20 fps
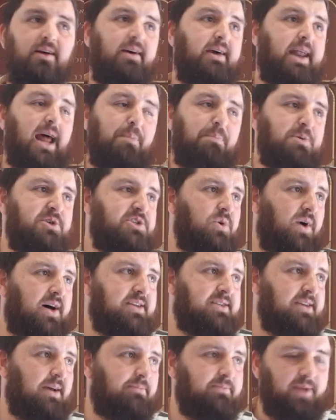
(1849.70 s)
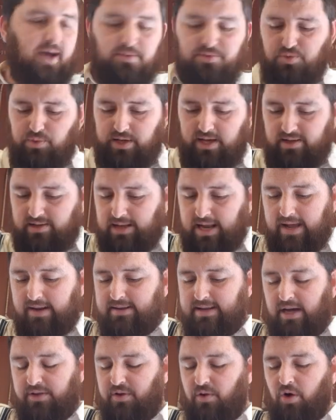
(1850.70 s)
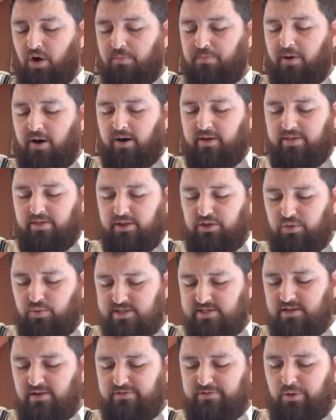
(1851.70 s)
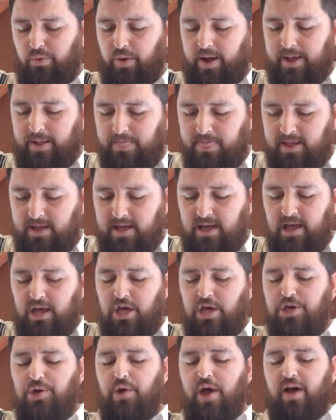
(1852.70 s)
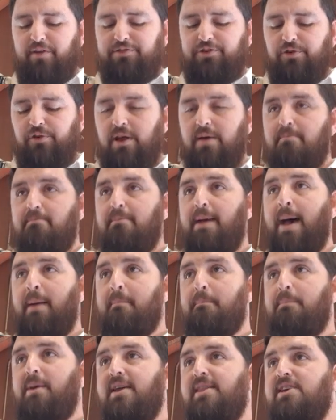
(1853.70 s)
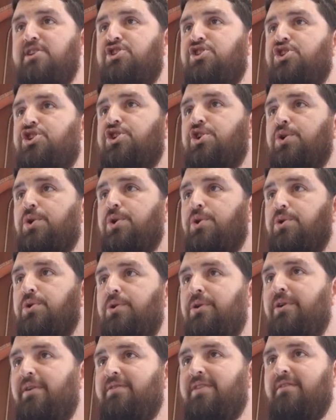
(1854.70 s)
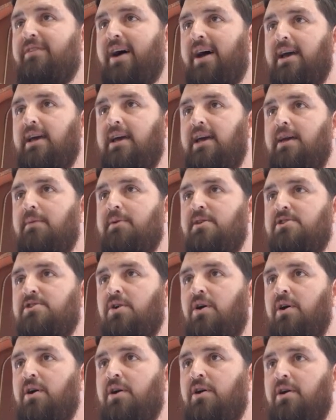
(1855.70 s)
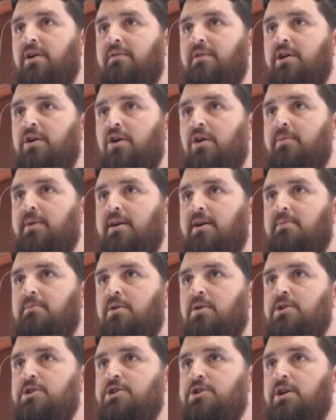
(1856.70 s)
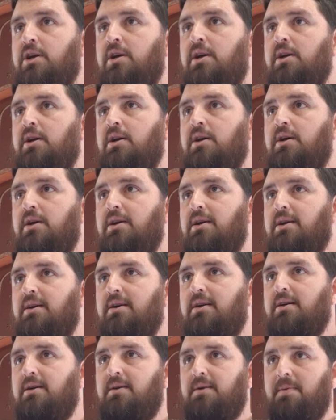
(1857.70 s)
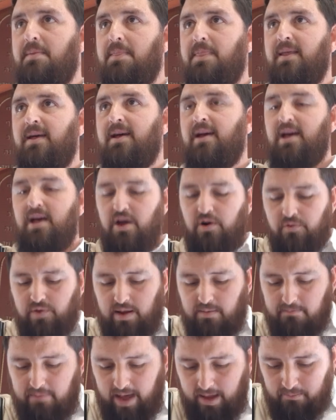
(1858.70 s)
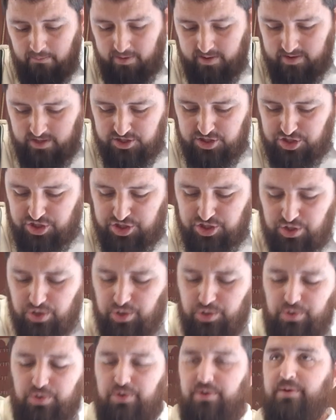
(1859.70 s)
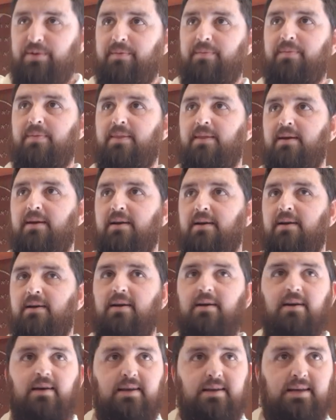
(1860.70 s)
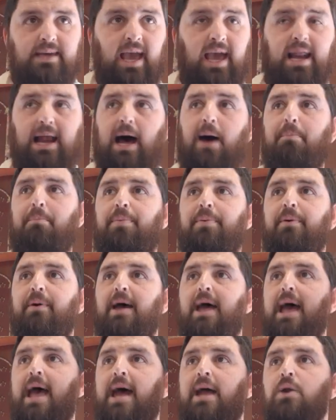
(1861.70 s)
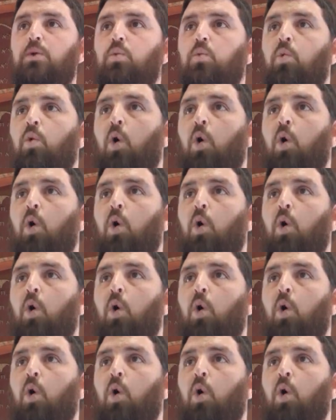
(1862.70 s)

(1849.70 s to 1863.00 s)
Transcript: it happens to us. Sometimes we get led down the wrong path into a sinful way. You have to remember this tune of the Vayihi ben and Vayomer Moshe. Remember this tune. Get up and